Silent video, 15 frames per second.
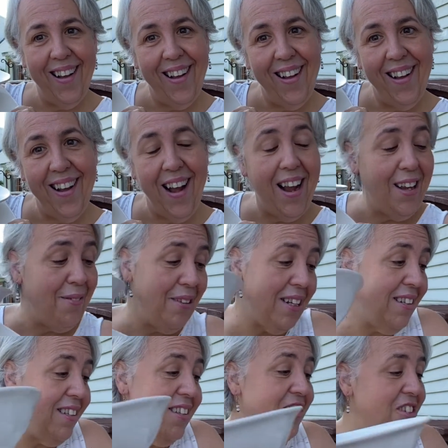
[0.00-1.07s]
I
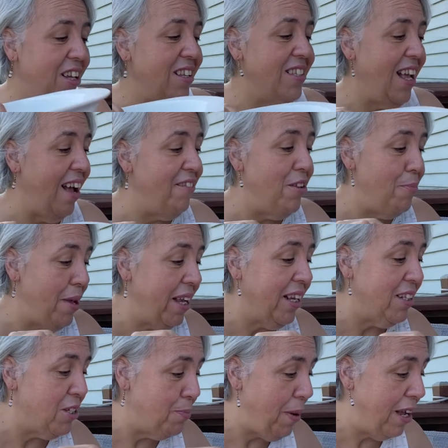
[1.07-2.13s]
mean, you just have to make
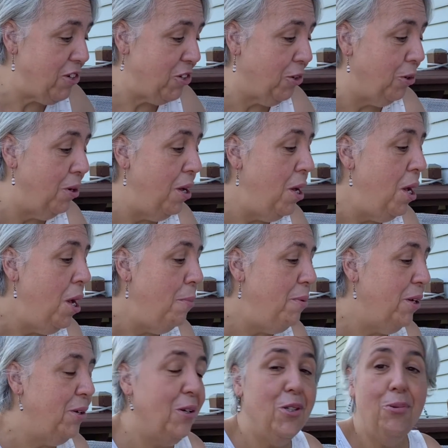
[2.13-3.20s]
it special.
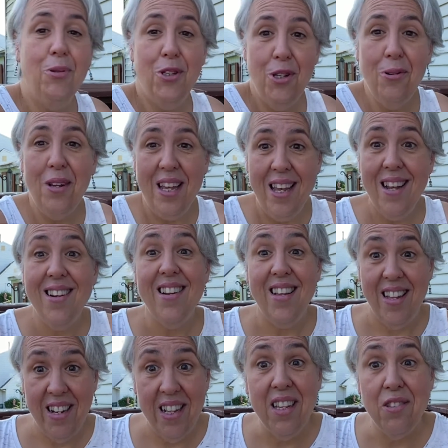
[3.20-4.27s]
Because when you eat,
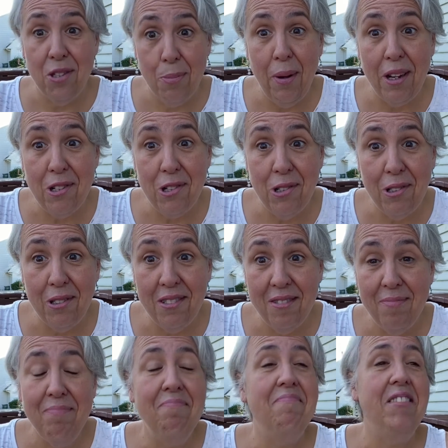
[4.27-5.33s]
it is special.
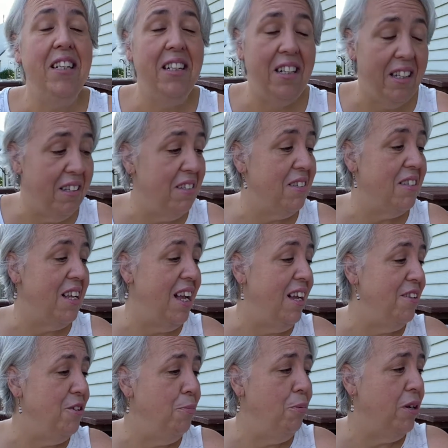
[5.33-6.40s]
It is.
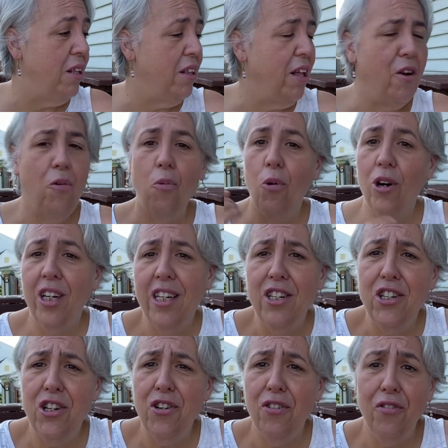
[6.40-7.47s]
And you put a lot of work
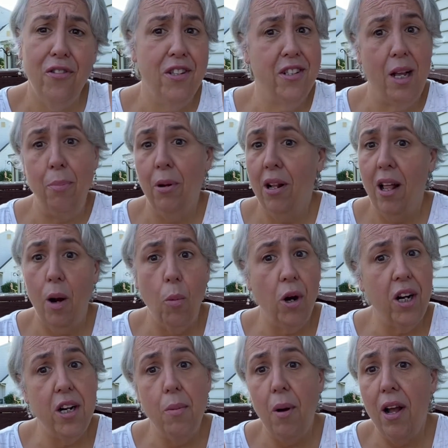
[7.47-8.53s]
into your food. So I put a lot of
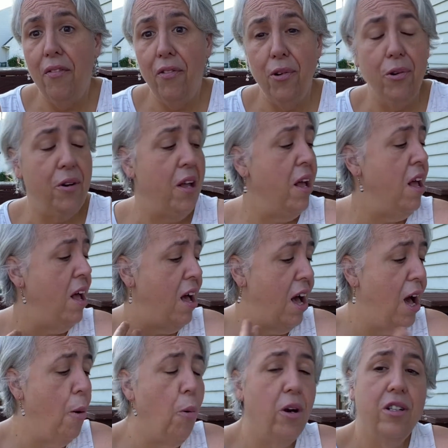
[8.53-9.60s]
work into my food.
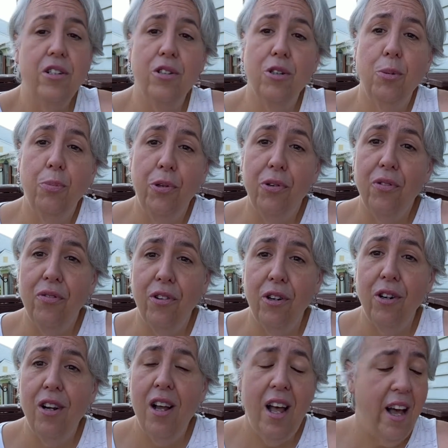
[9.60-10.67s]
I want it to look beautiful.
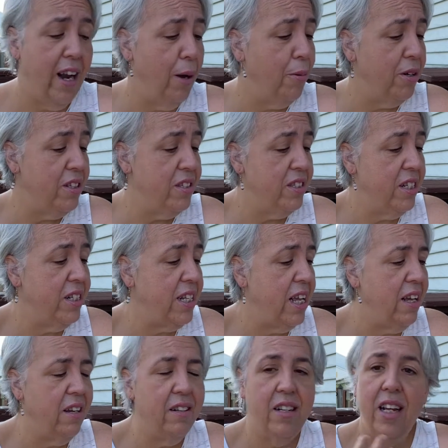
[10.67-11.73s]
And I want to sit
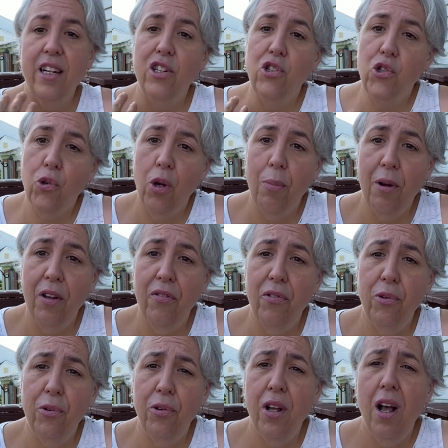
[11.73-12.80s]
down and enjoy my
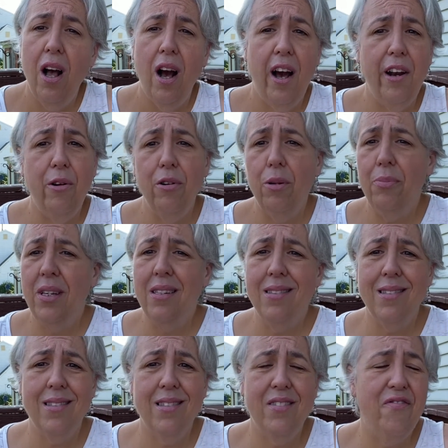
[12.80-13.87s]
food. I don't want to be
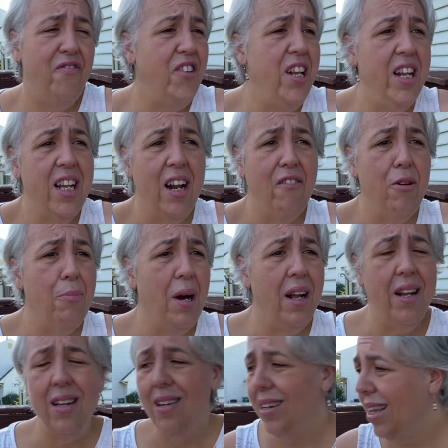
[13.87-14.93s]
feeding
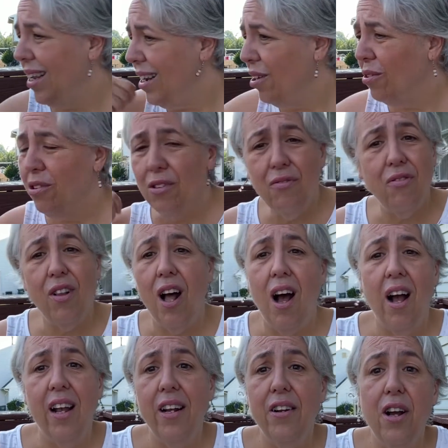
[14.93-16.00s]
everybody and eating on the
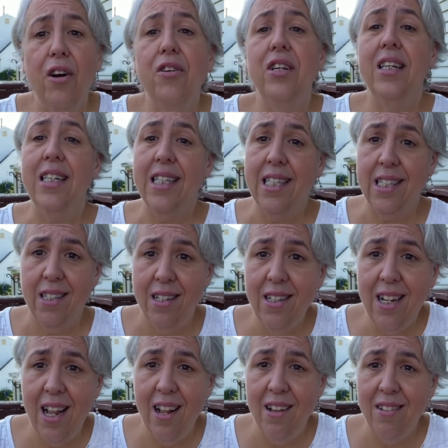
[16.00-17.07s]
fly. No, you need to sit
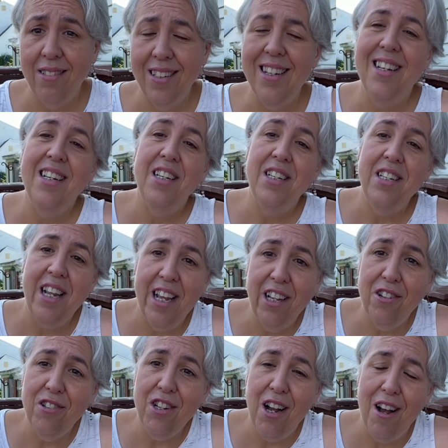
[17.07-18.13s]
down, take
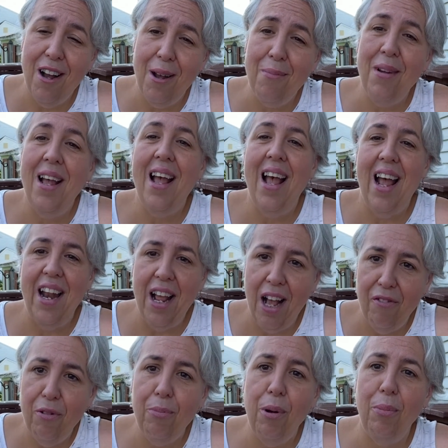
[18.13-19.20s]
your time, and
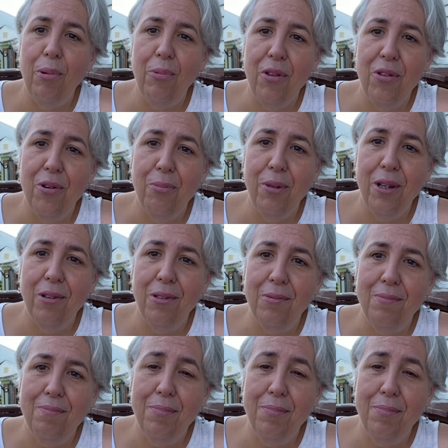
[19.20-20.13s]
have a moment with your meal.